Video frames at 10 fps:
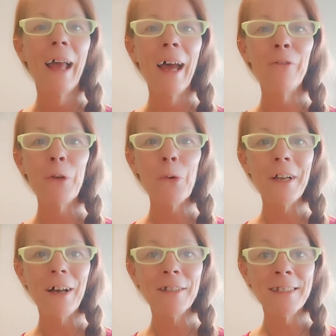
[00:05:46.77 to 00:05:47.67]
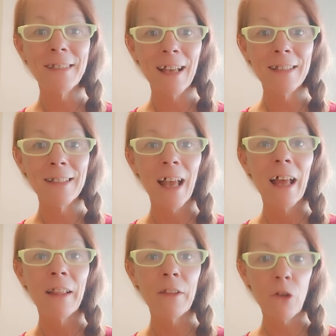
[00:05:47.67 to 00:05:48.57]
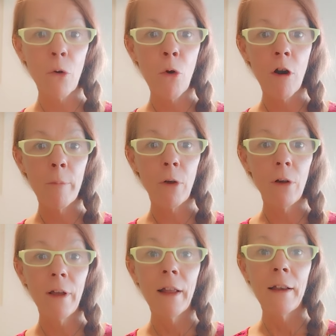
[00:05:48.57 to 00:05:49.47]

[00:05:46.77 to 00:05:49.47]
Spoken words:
Everyone else says that they're horrible.